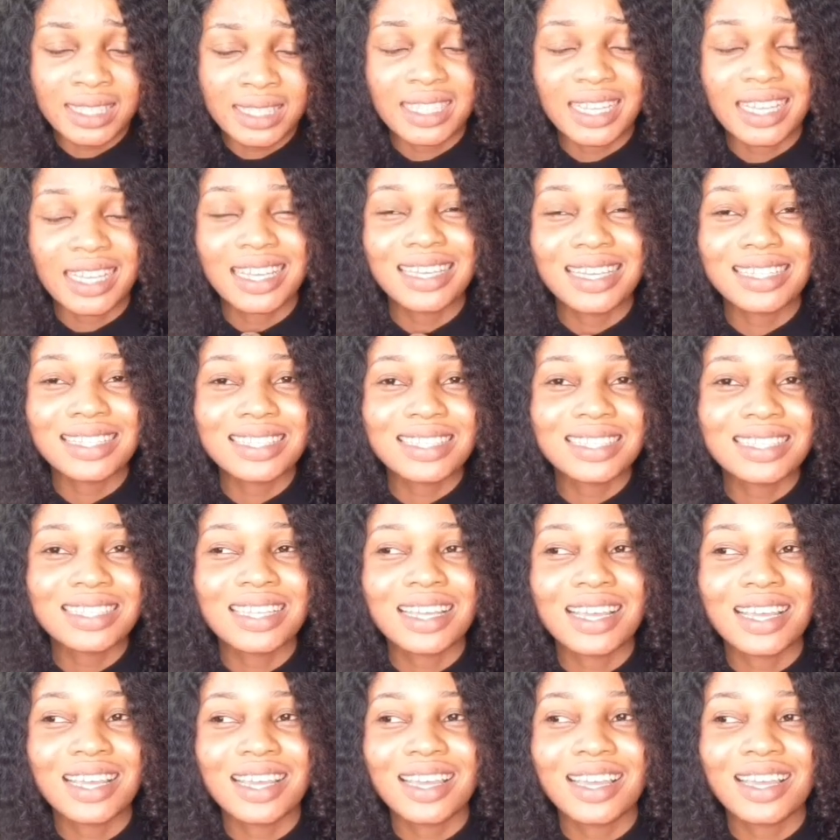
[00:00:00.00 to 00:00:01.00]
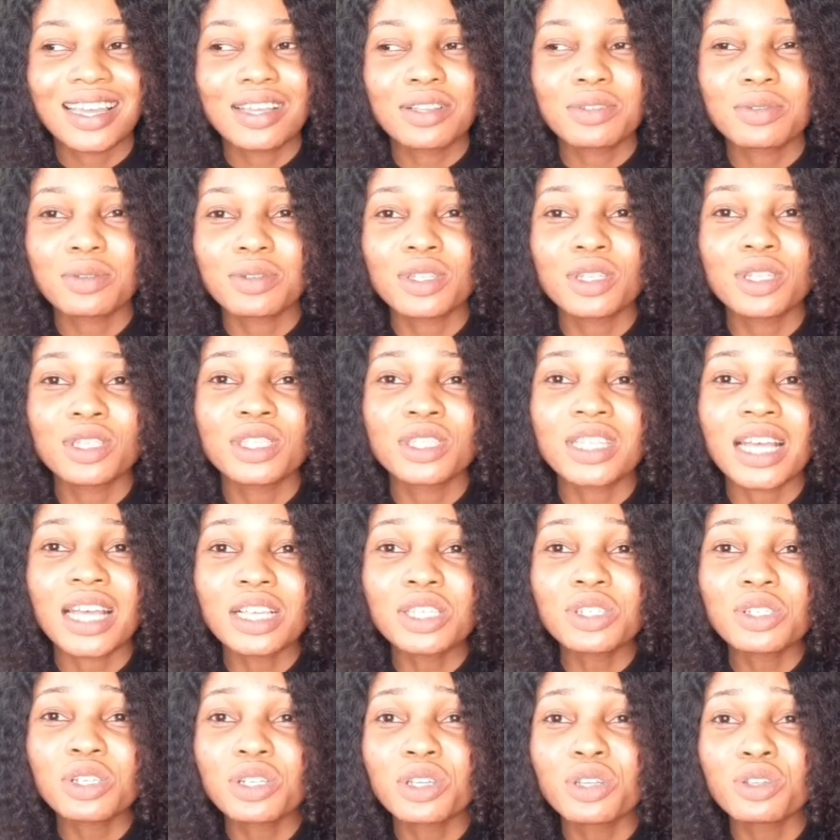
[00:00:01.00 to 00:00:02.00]
it's
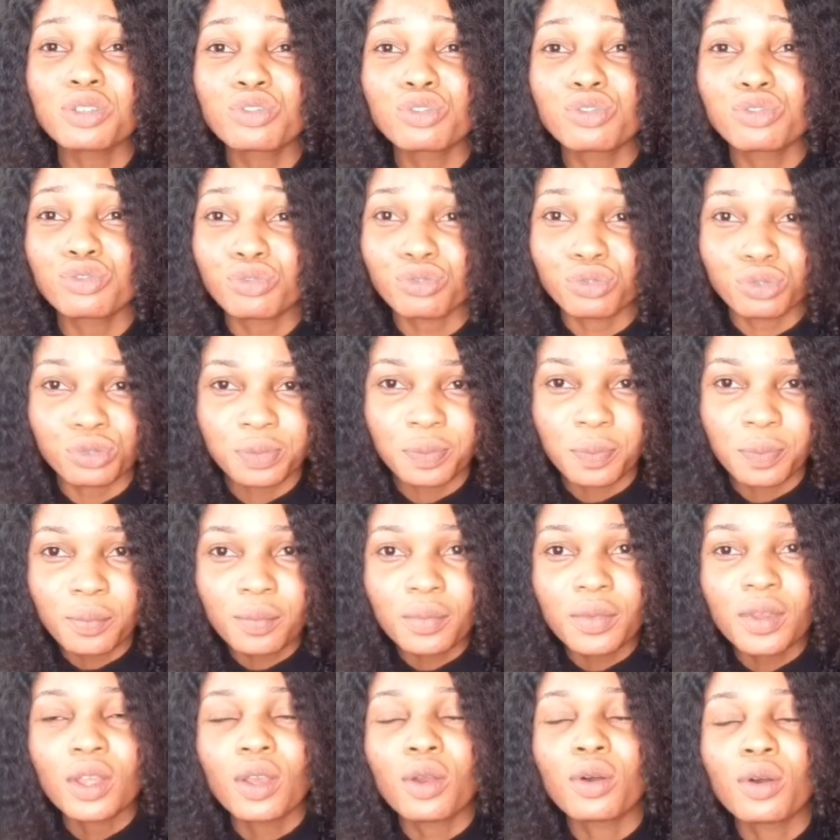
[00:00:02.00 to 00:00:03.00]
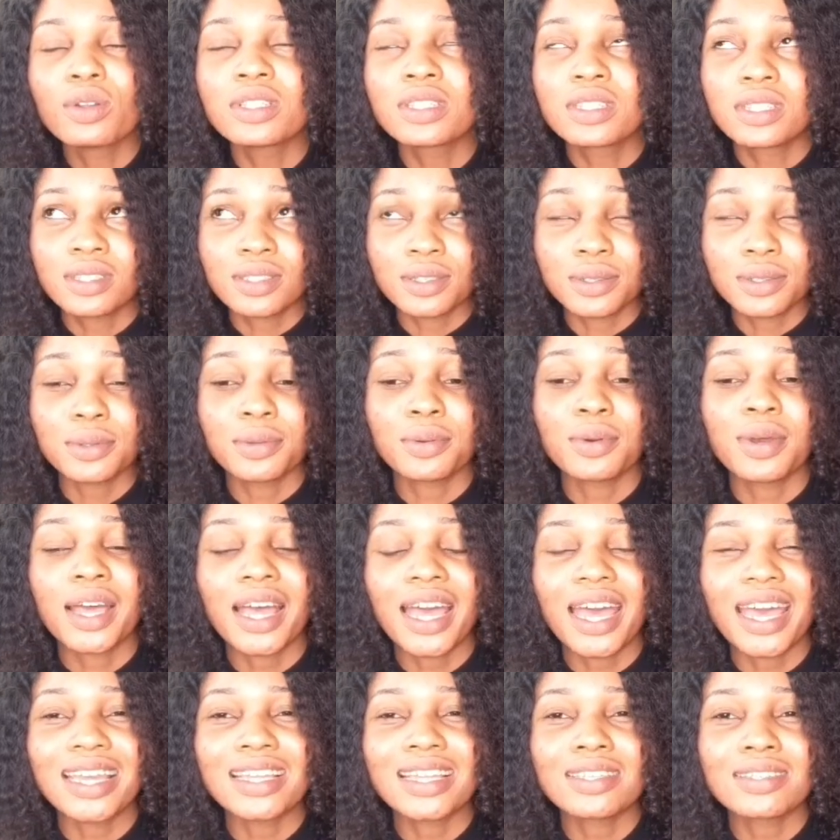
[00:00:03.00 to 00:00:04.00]
actually true until
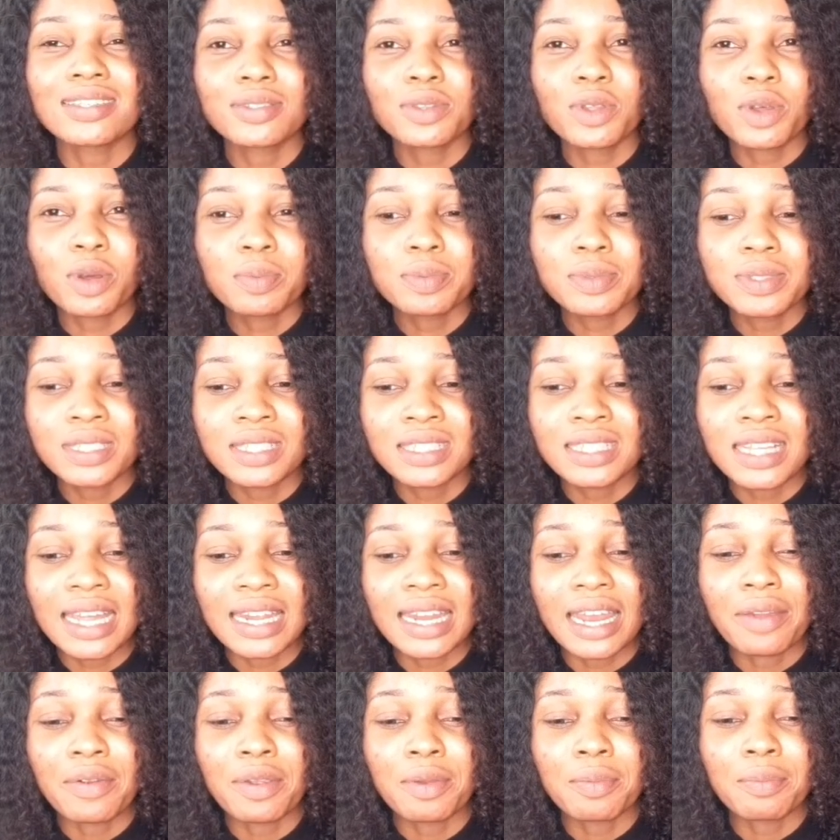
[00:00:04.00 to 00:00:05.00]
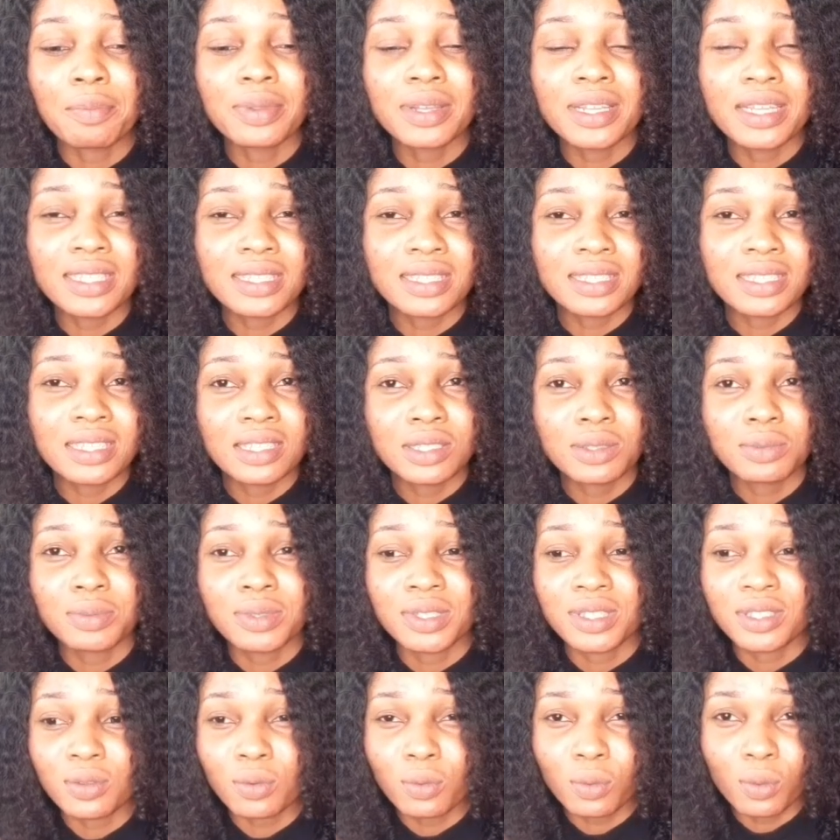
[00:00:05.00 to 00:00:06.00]
I stopped it and I replaced it
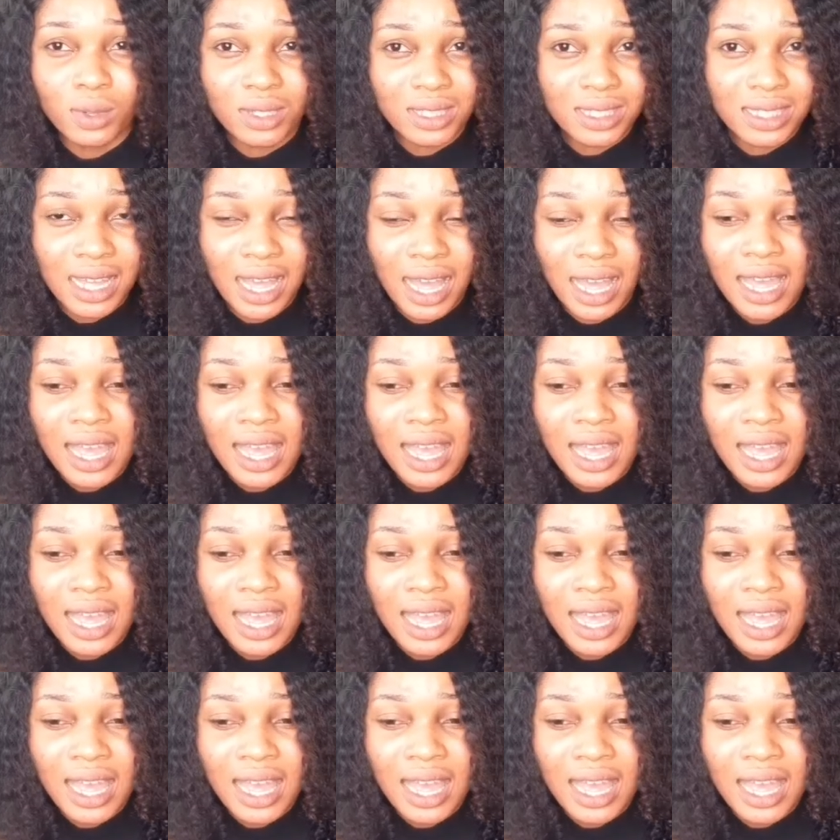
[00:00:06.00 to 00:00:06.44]
with water.